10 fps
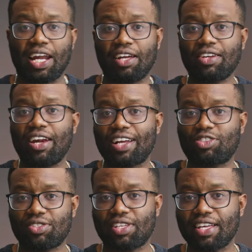Another thing I'd like
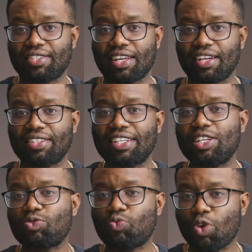to say is that
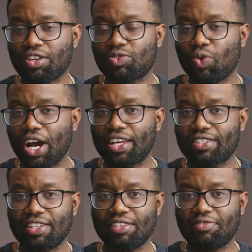it works
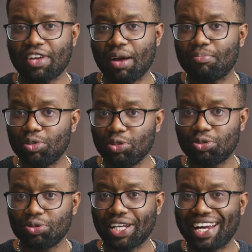wirelessly via
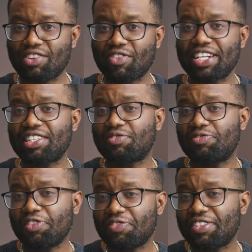Bluetooth, and the range is
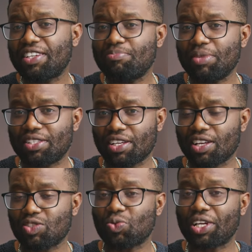15
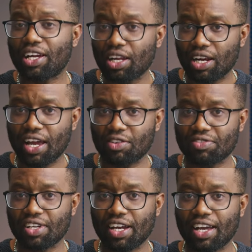meters with clear line of
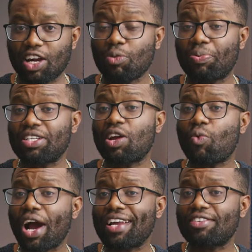sight, and operates at a
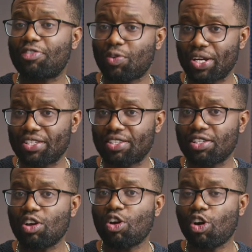wireless
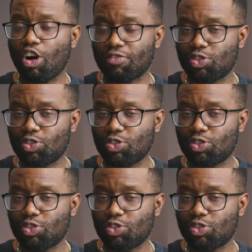frequency of